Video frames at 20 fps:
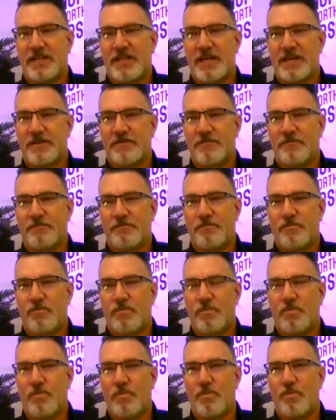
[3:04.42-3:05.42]
of like
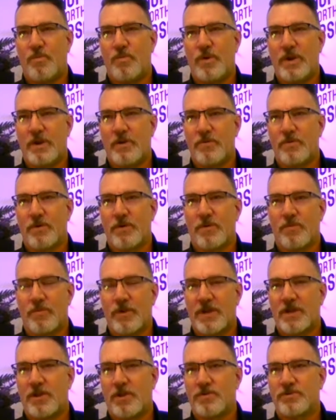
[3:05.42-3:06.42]
we were
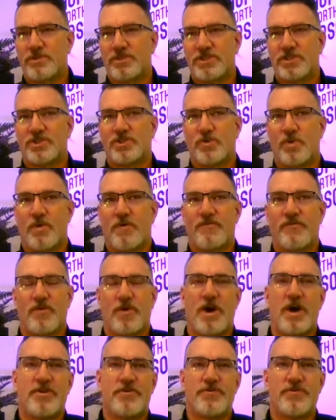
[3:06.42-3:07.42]
we closed the store for
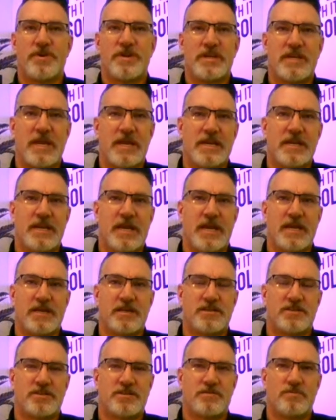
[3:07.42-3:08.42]
110
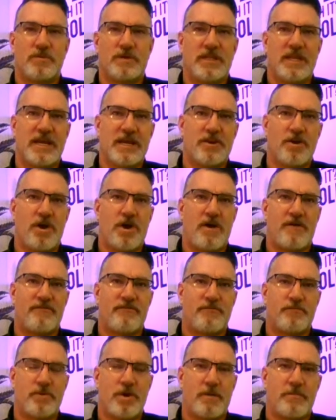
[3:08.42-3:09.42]
days we laid
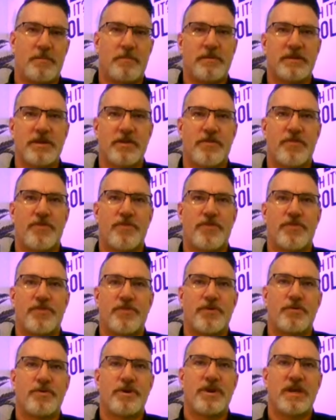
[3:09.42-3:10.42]
off probably
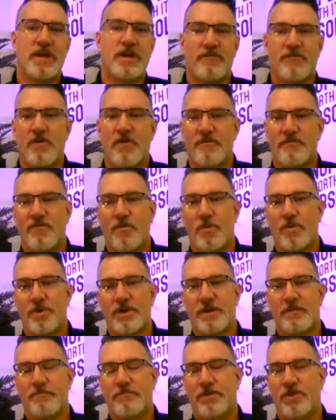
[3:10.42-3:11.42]
30 of our
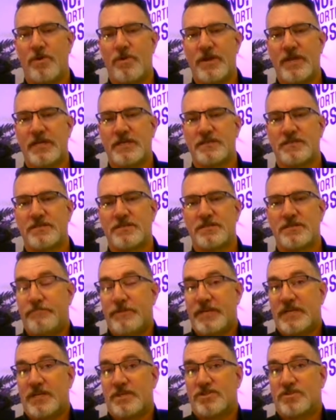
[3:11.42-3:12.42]
40 employees
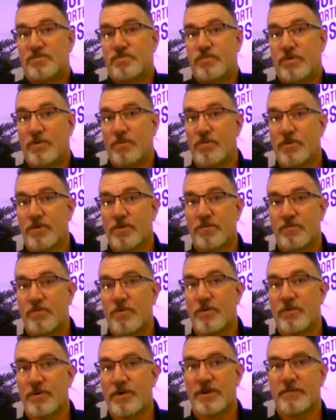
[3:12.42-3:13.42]
because we were
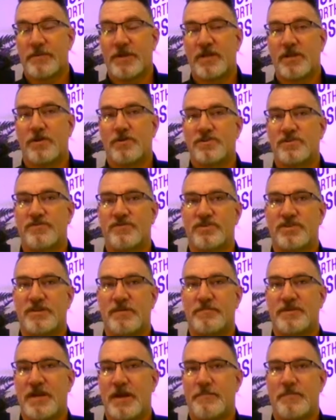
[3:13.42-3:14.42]
we were going to be closed for
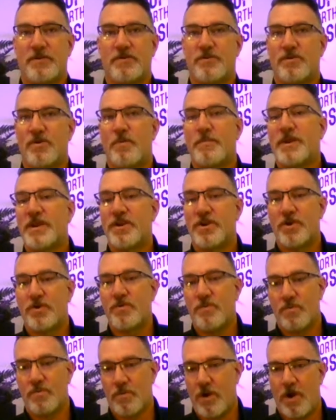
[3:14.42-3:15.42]
some time and nobody
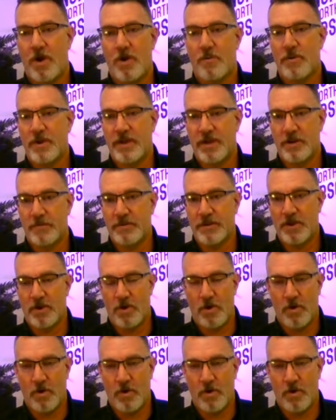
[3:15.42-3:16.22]
knew are we going to be